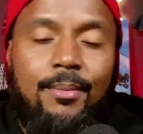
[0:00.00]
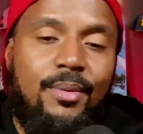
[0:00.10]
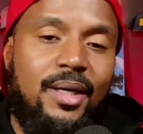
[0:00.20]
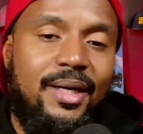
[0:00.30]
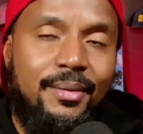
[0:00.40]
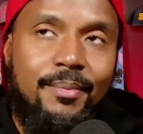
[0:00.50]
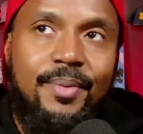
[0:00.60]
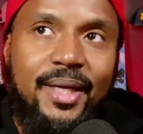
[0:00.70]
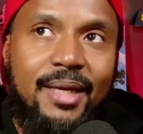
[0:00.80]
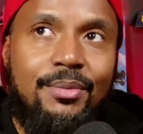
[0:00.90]
But
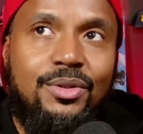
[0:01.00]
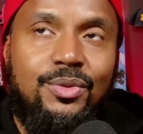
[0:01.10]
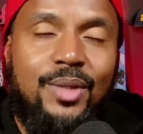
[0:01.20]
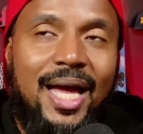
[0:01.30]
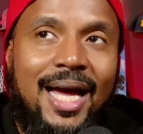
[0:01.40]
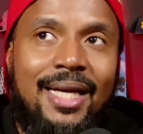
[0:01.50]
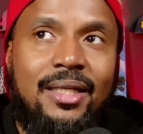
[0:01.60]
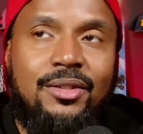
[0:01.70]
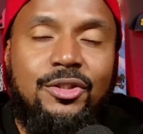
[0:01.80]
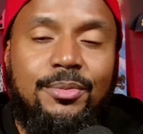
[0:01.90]
being able to add
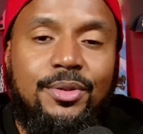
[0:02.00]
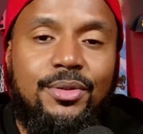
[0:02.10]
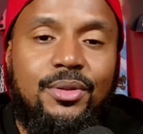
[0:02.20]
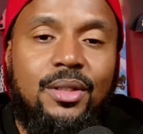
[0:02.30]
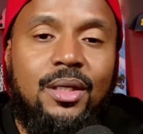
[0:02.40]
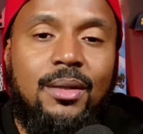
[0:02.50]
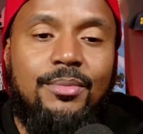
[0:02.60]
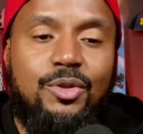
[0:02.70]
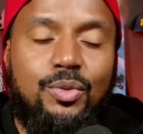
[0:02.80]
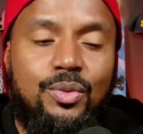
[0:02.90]
and contribute
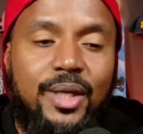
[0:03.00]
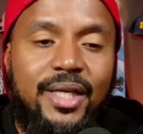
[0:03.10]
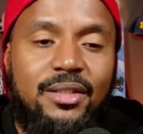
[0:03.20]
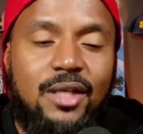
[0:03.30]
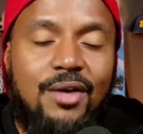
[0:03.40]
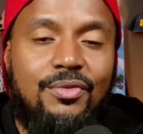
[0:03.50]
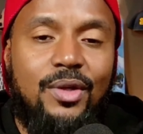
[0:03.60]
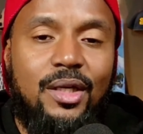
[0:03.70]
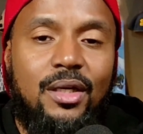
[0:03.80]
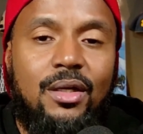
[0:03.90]
um, to a
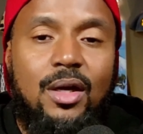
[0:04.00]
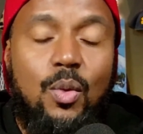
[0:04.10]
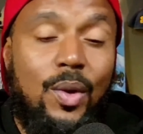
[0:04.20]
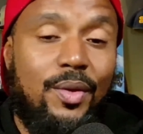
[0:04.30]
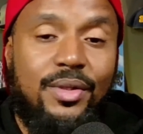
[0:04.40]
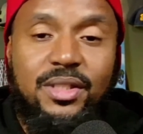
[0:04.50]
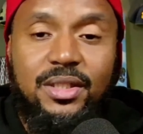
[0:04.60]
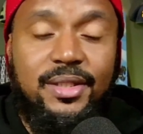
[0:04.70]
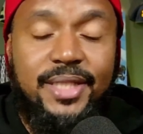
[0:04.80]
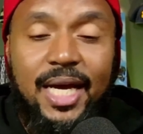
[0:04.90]
software, whether it's
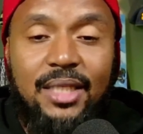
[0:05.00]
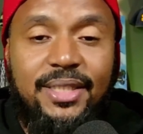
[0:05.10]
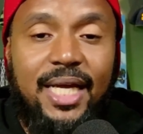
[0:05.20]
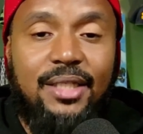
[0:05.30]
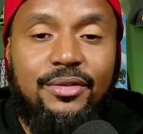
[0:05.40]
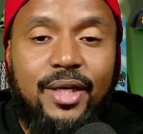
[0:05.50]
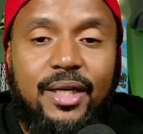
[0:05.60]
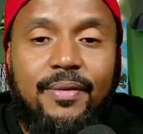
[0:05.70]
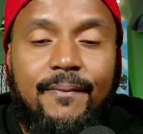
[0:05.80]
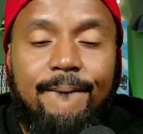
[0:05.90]
just a, cha a challenge,
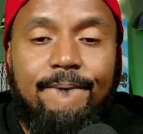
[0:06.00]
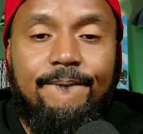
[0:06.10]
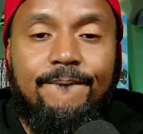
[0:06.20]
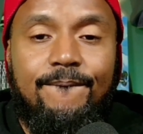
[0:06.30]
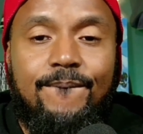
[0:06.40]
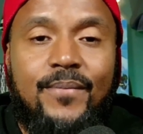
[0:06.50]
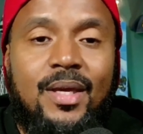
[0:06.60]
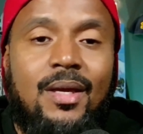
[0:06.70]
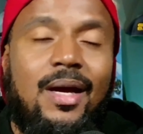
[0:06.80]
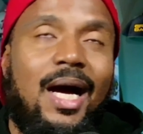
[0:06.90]
right?
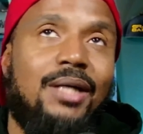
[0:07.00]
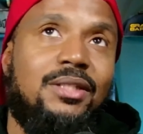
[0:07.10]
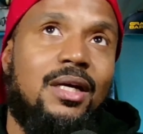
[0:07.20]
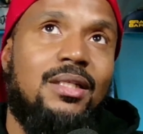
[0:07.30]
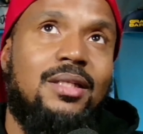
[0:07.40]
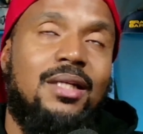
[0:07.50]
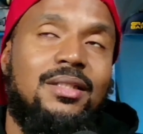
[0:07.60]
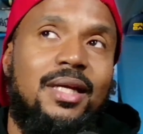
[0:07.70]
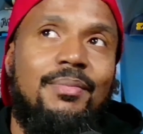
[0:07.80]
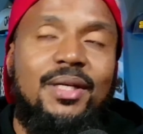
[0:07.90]
I was talking to Don
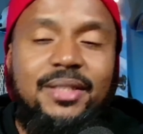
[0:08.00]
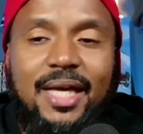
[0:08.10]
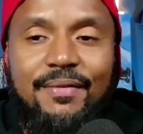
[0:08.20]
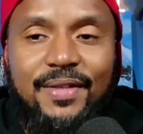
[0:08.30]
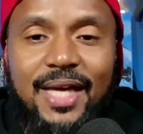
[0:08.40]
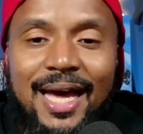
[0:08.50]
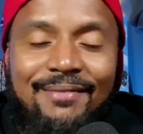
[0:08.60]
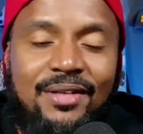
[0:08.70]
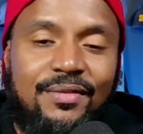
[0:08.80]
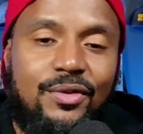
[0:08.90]
today because they have the
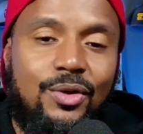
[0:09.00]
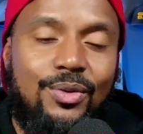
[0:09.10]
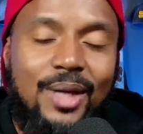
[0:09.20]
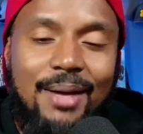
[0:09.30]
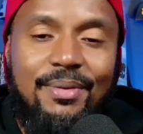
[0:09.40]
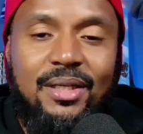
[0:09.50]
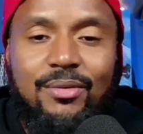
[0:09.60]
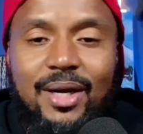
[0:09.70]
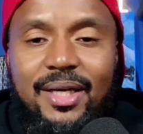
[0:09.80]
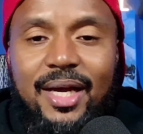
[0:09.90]
Advent of Code happening
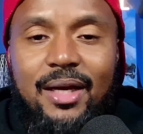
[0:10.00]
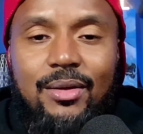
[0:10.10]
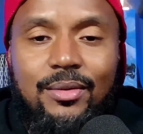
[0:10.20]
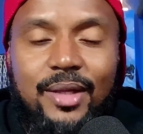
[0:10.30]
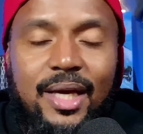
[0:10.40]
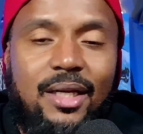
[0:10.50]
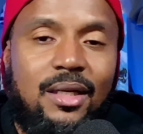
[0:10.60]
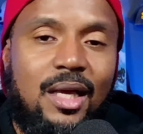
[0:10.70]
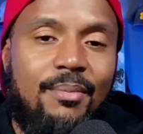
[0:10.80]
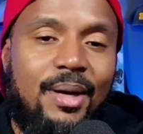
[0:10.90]
right now that
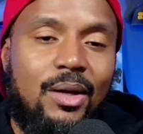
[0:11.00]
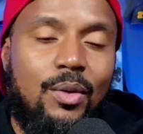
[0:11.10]
a lot of my,